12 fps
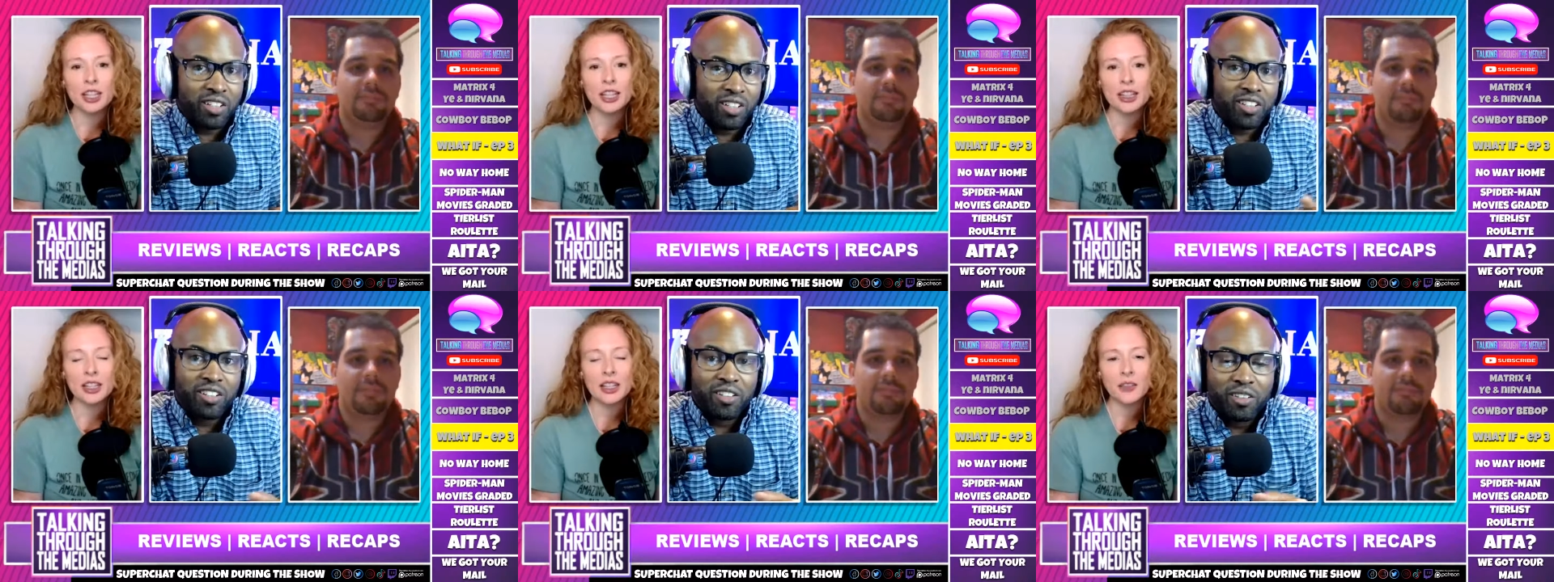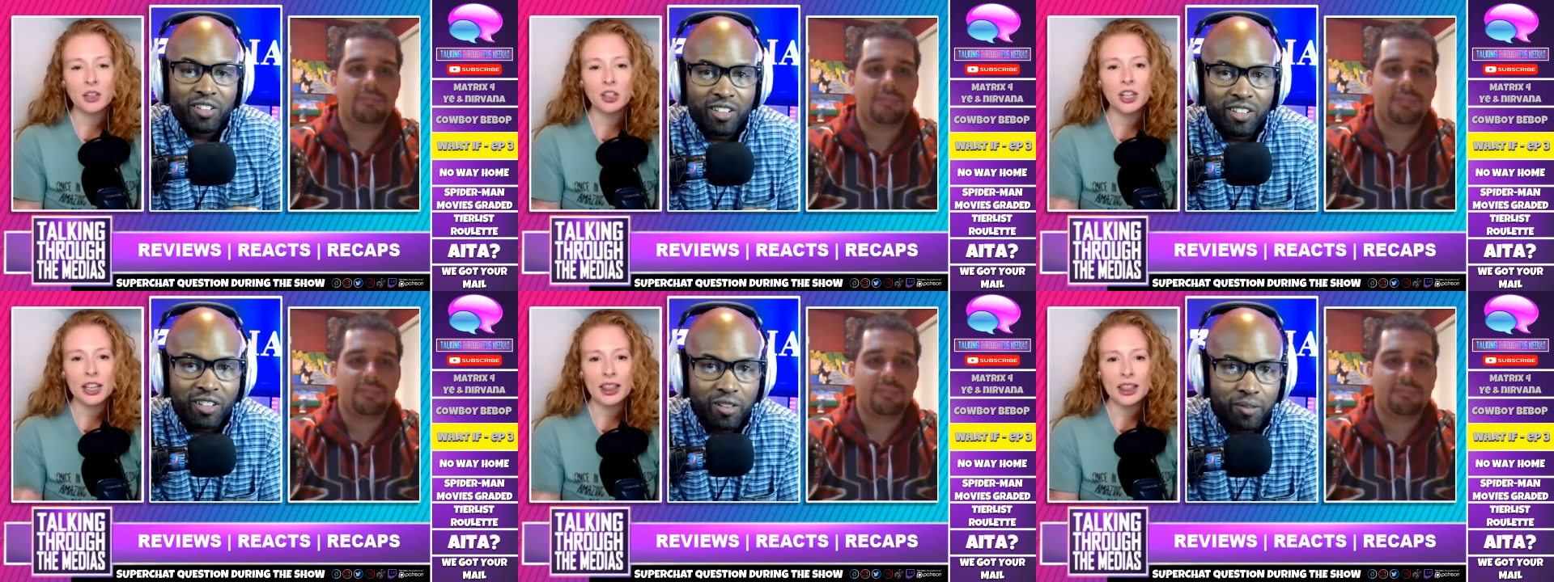Speaker 1: at if you
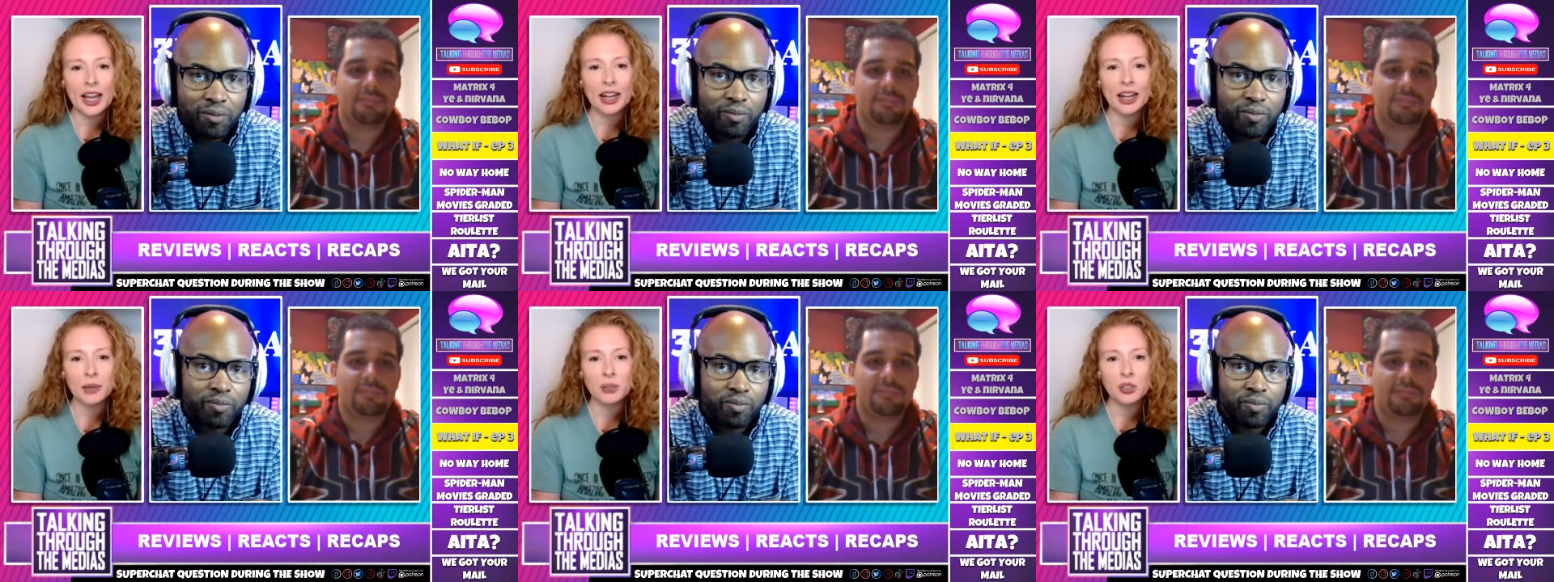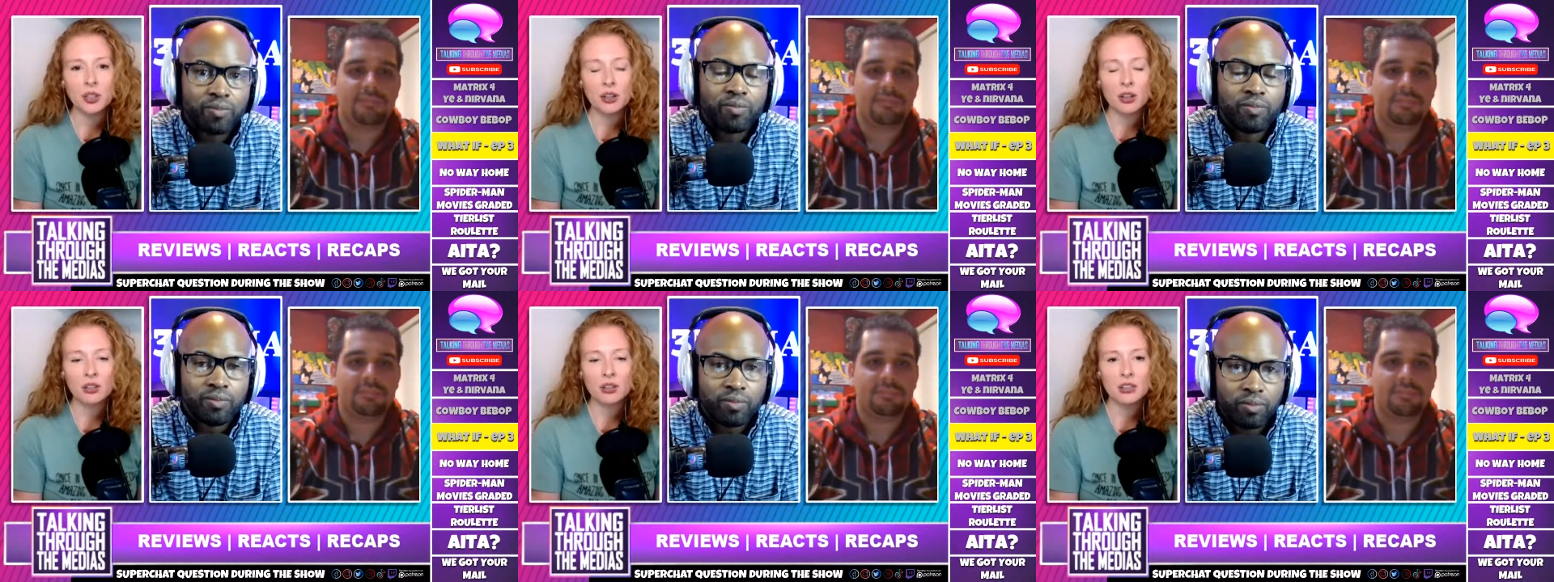look at that
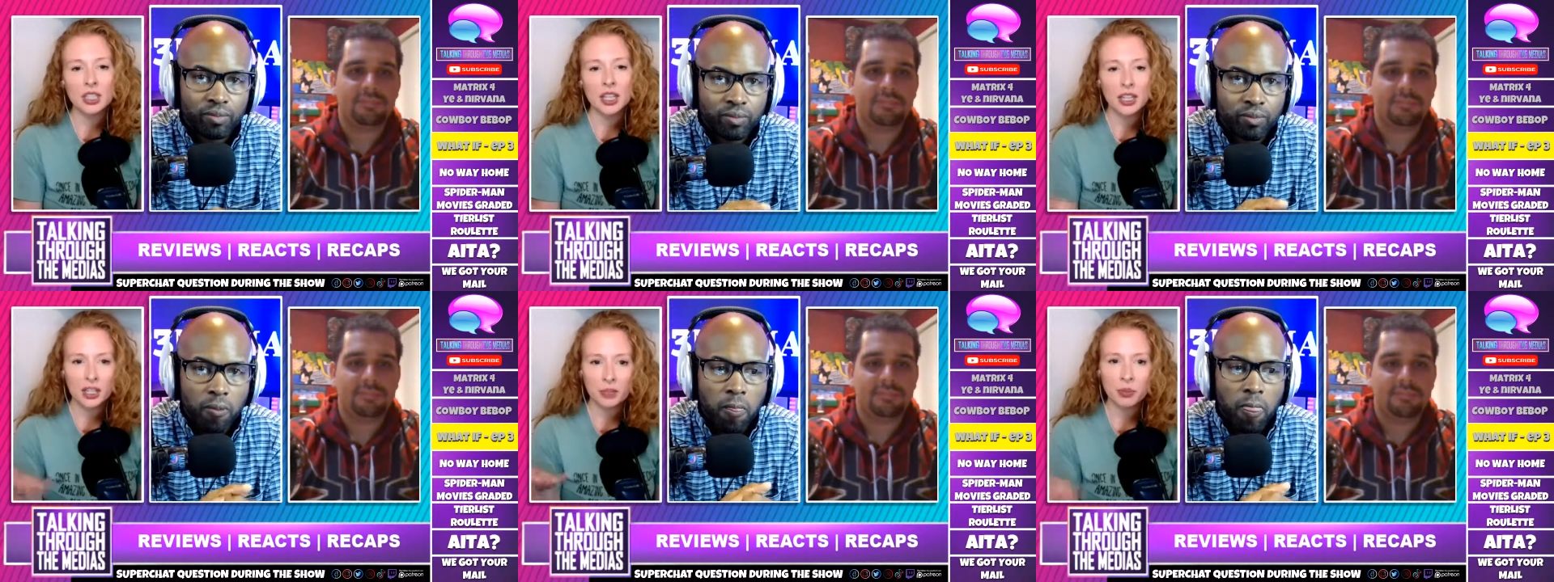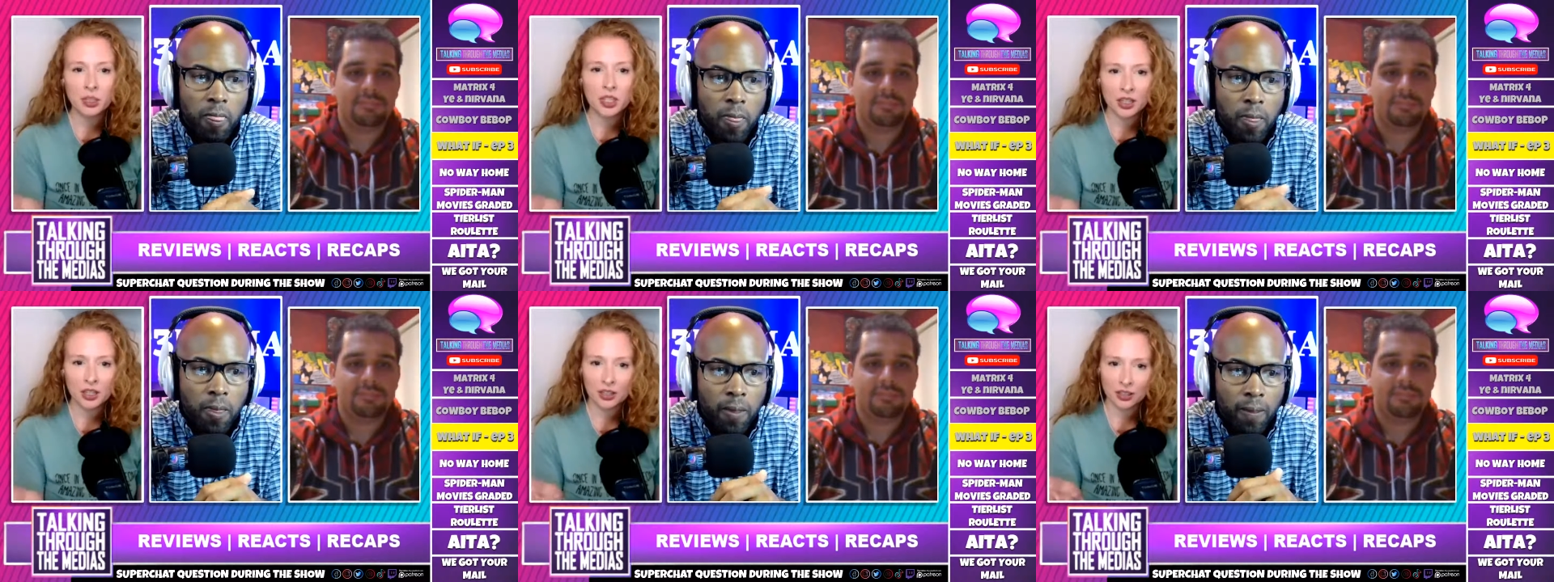episode in
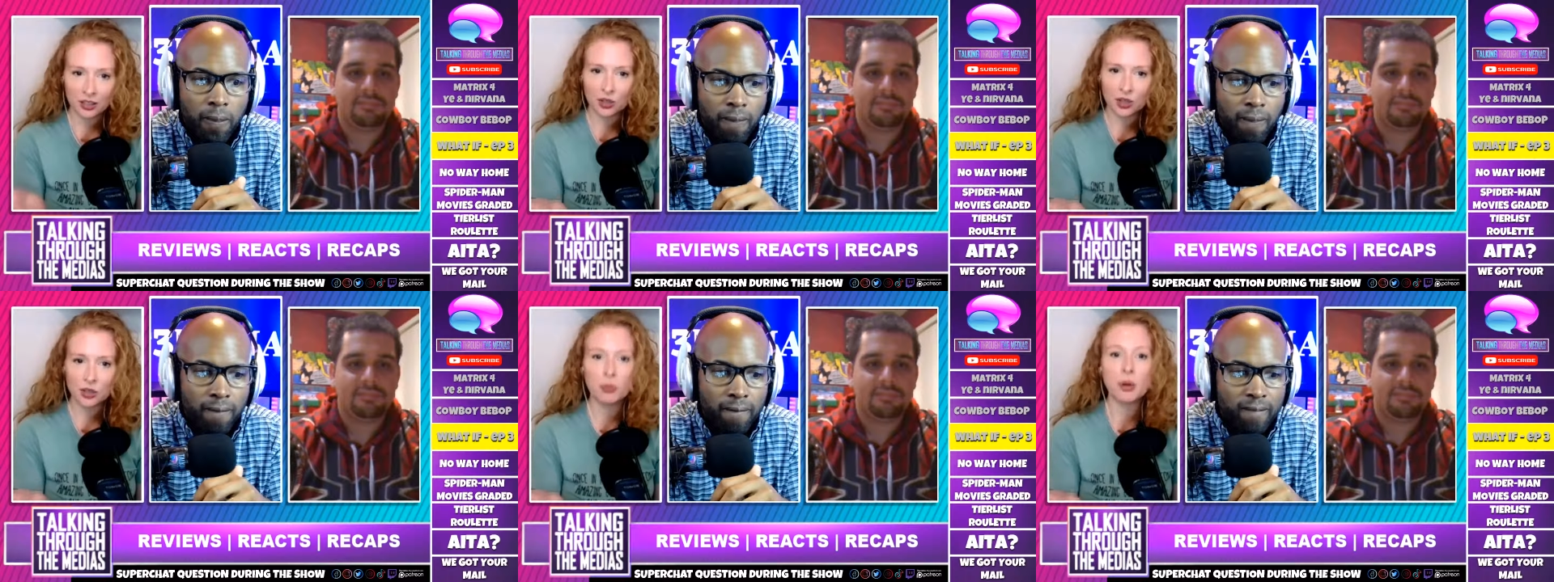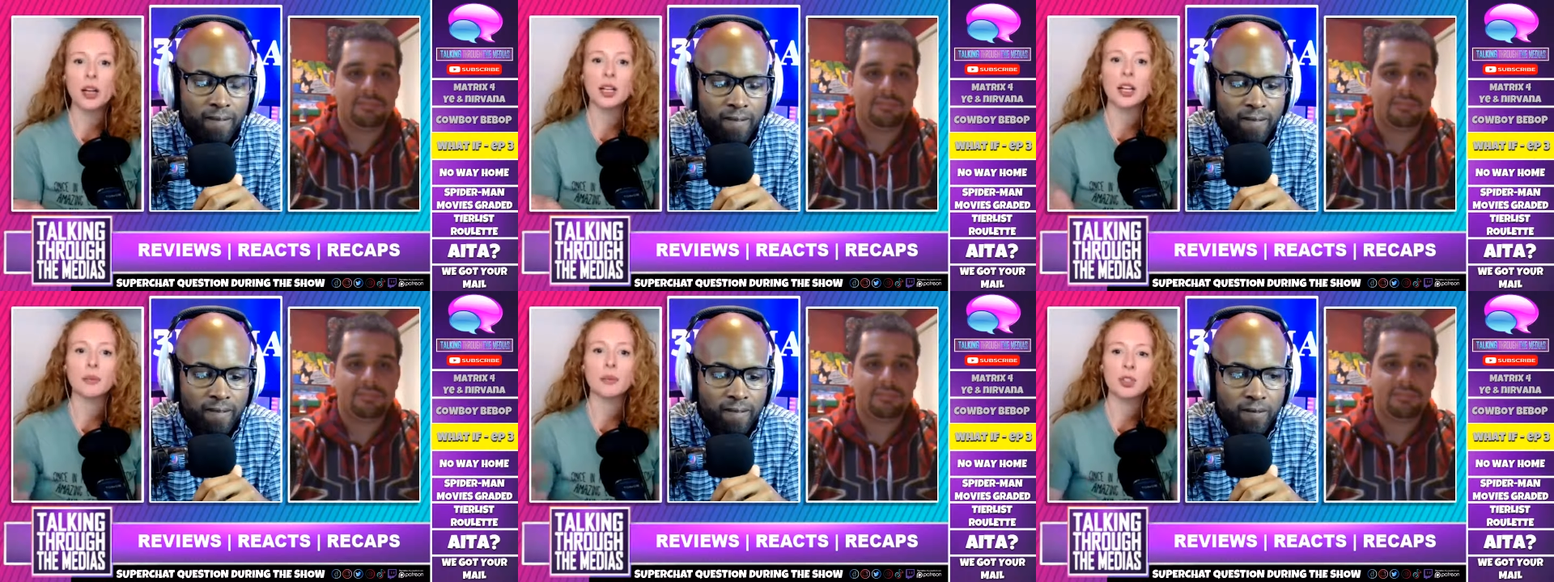particular, since you brought it up.